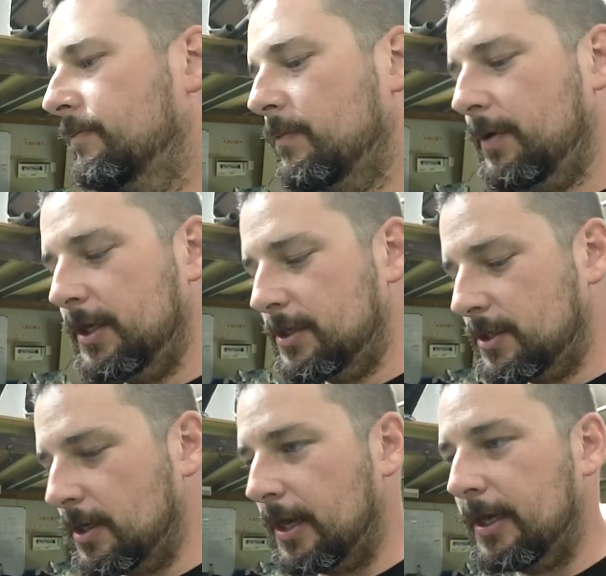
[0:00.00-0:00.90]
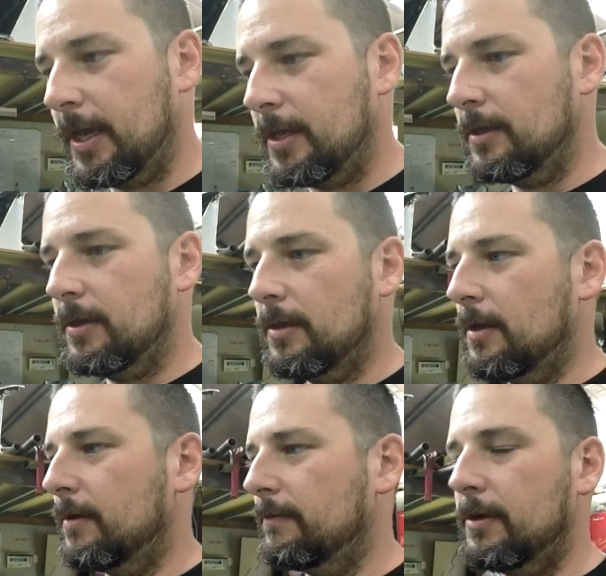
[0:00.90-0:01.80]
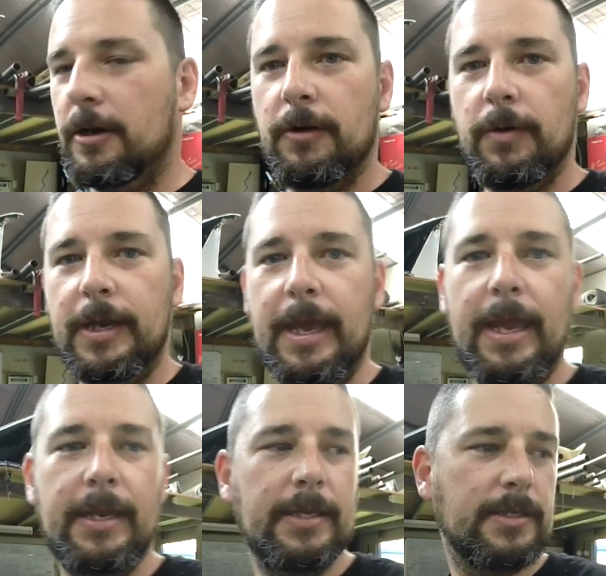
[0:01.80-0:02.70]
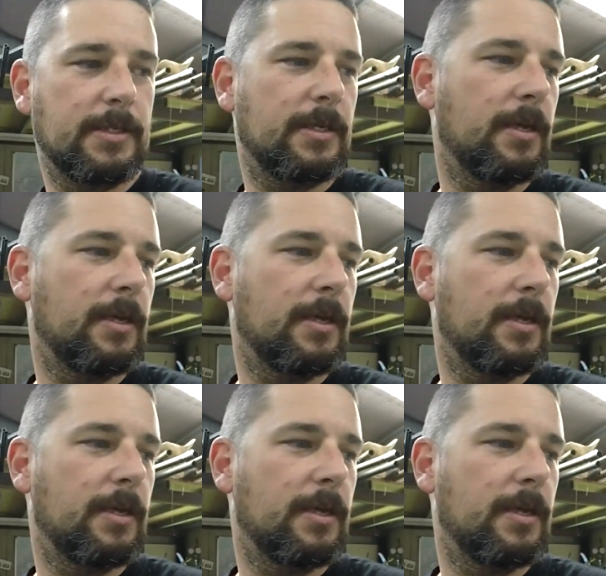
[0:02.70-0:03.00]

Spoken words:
which again, if you don't know what CAN is,